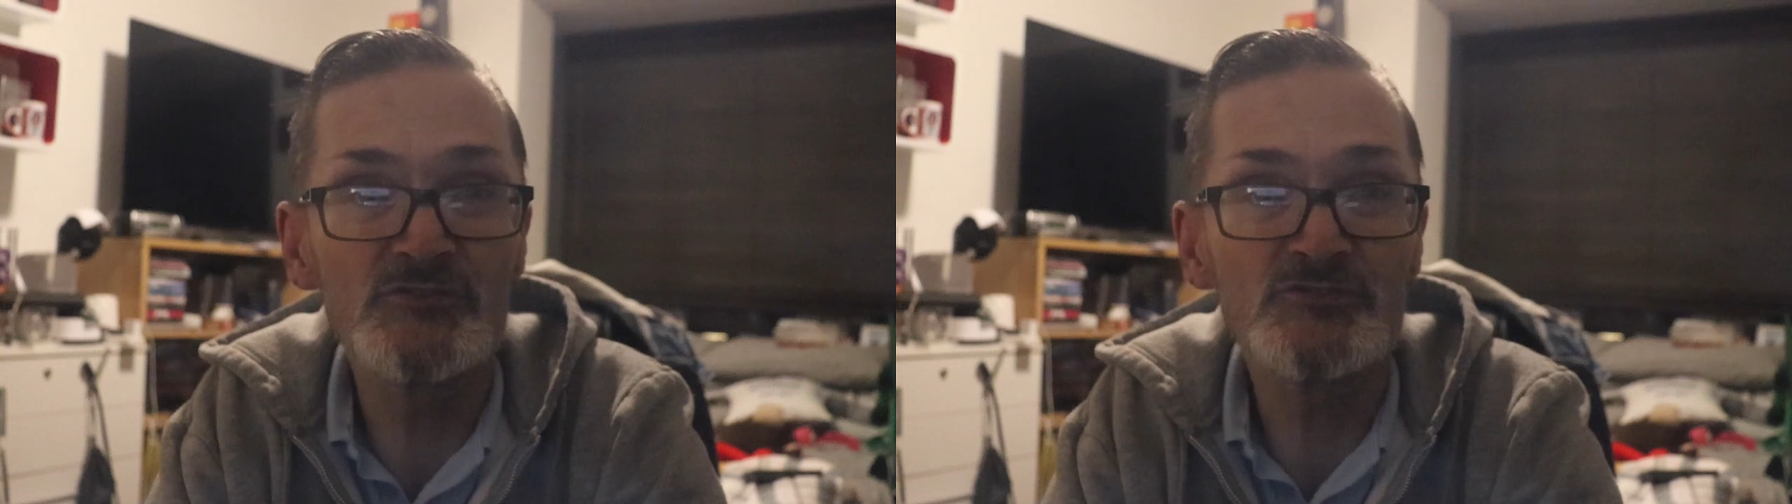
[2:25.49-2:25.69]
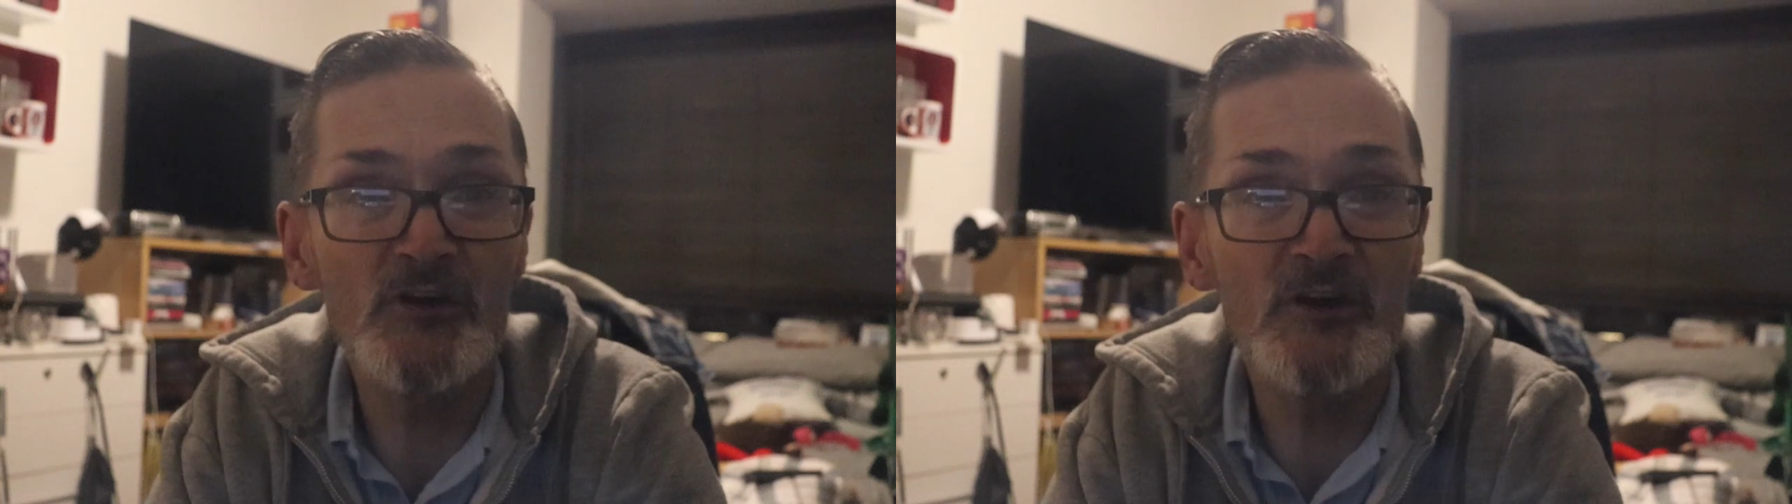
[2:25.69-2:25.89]

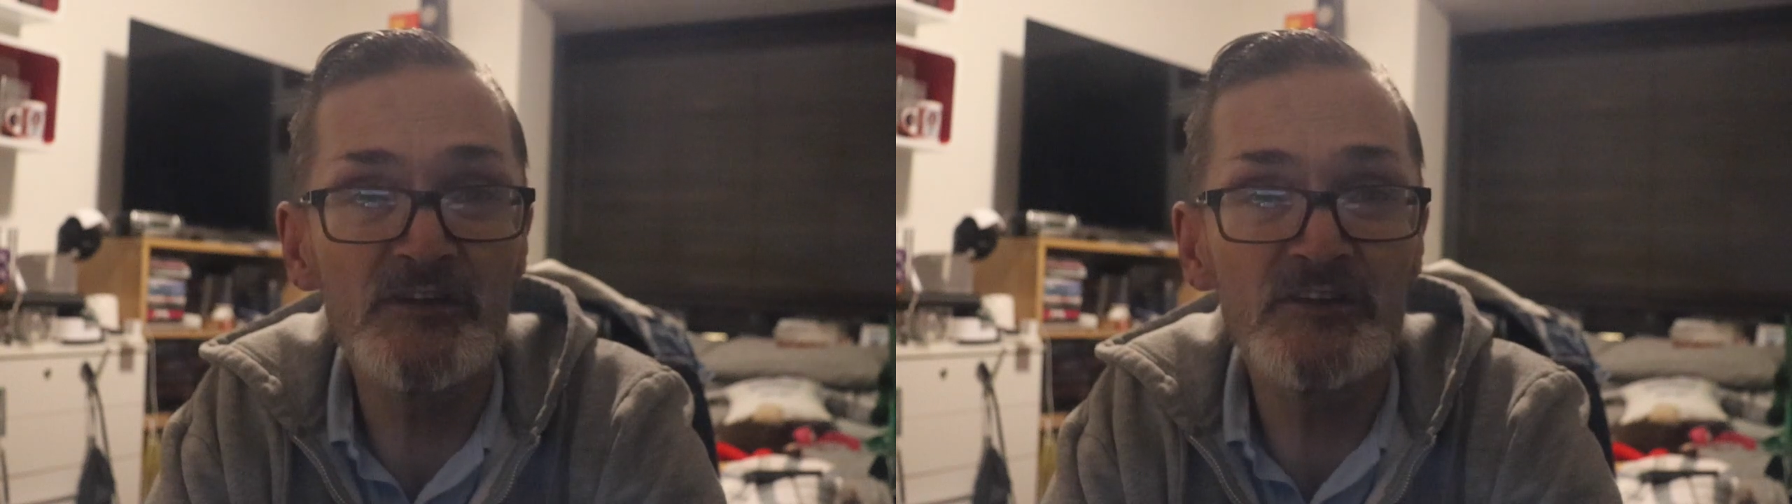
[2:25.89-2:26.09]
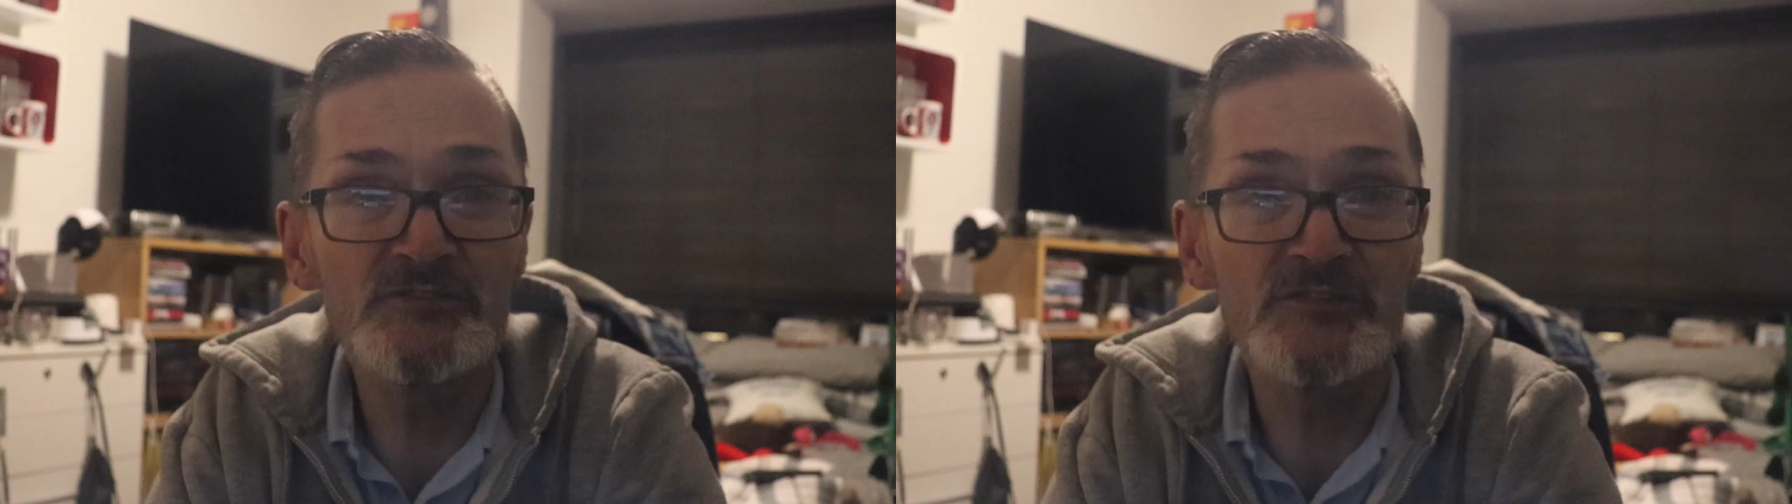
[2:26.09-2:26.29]
a
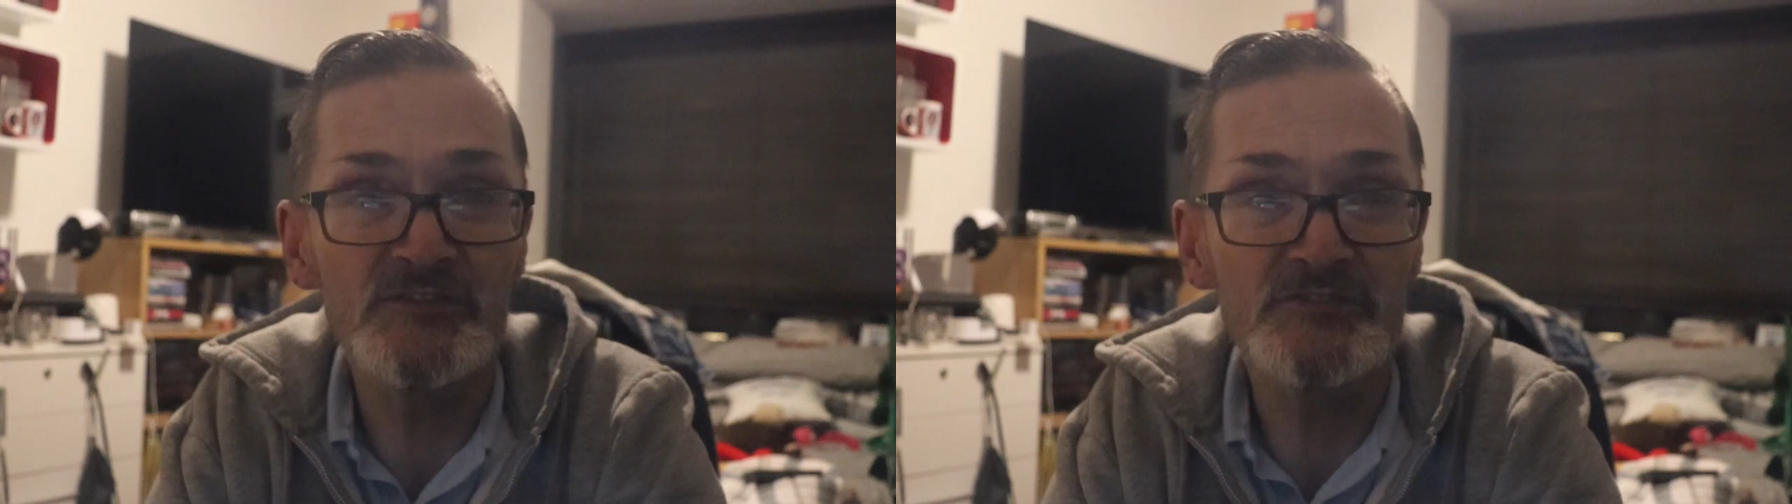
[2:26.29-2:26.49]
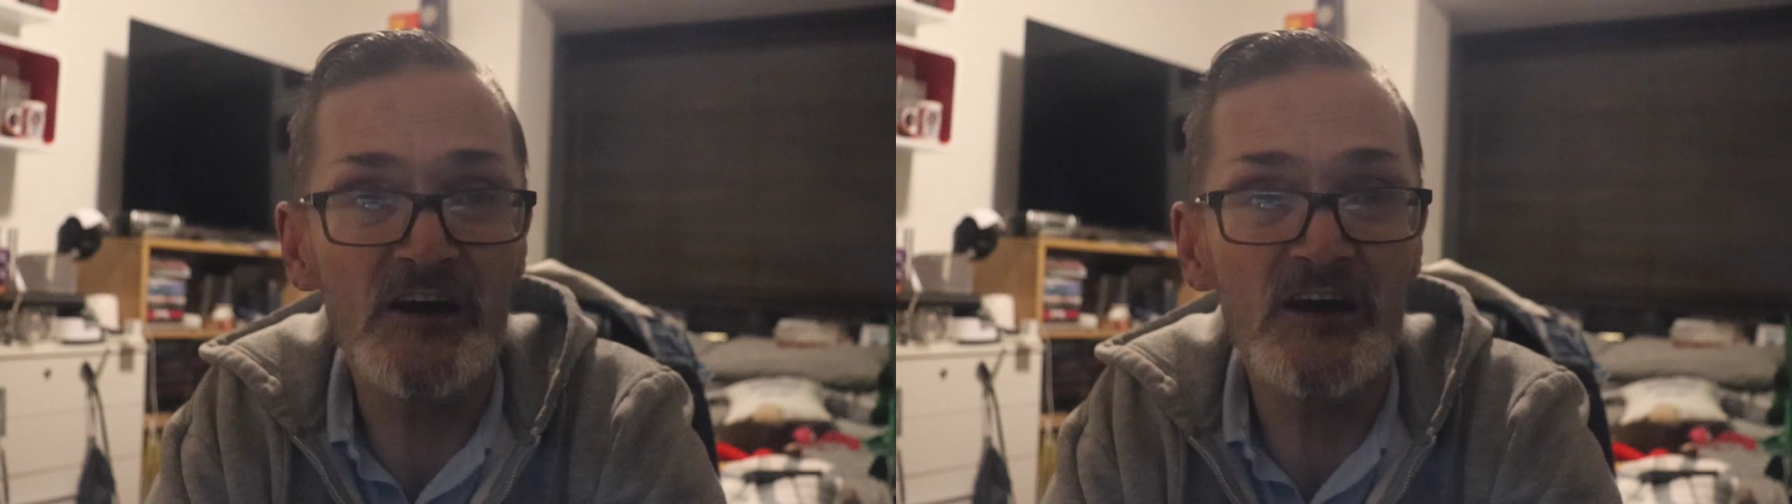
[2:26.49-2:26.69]
journey to
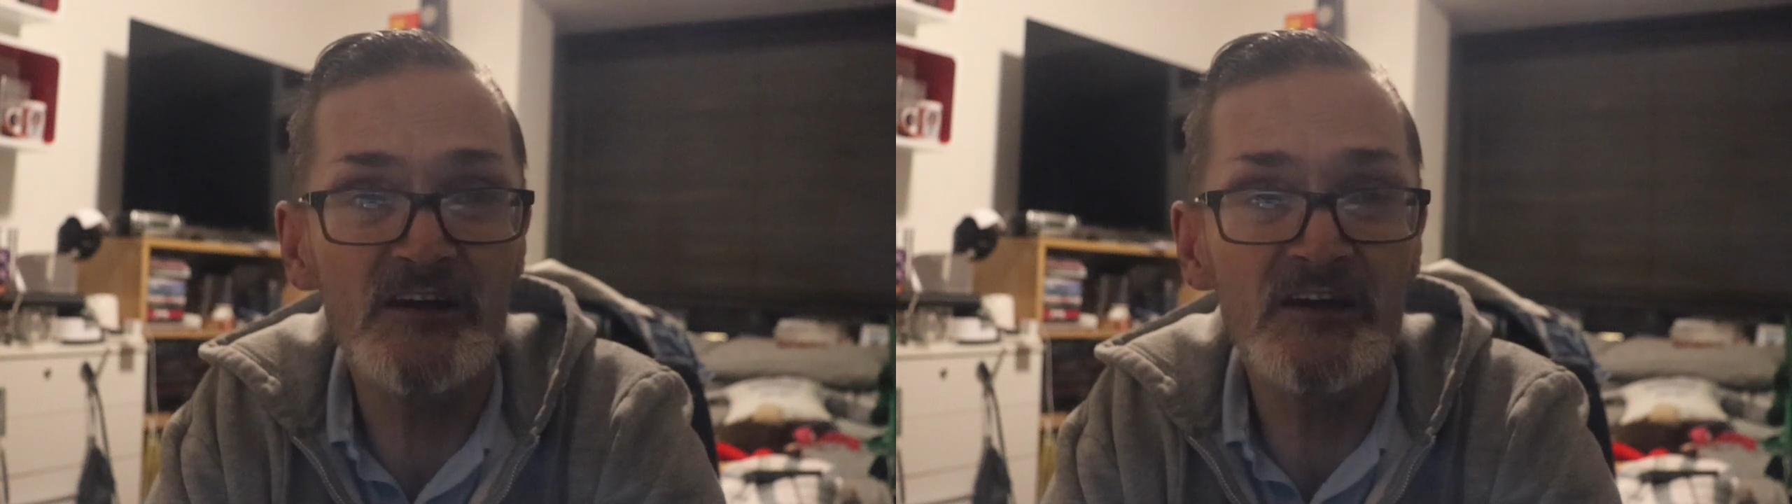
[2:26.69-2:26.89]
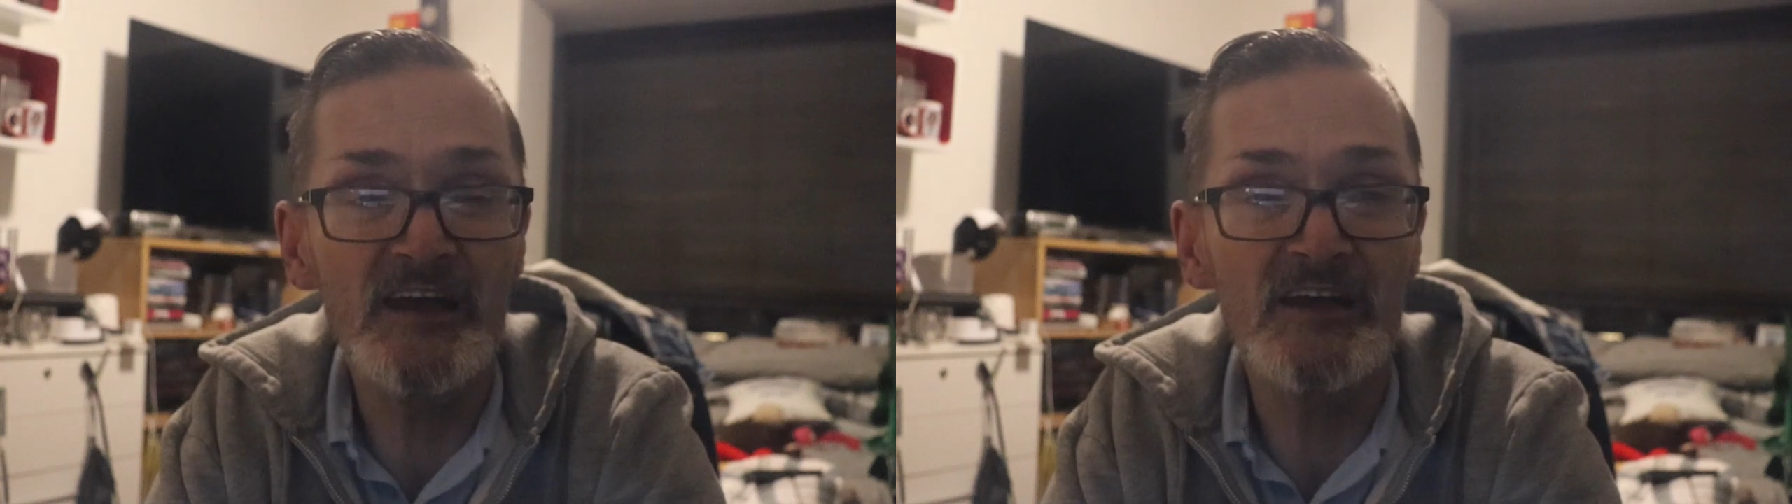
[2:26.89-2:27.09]
the darker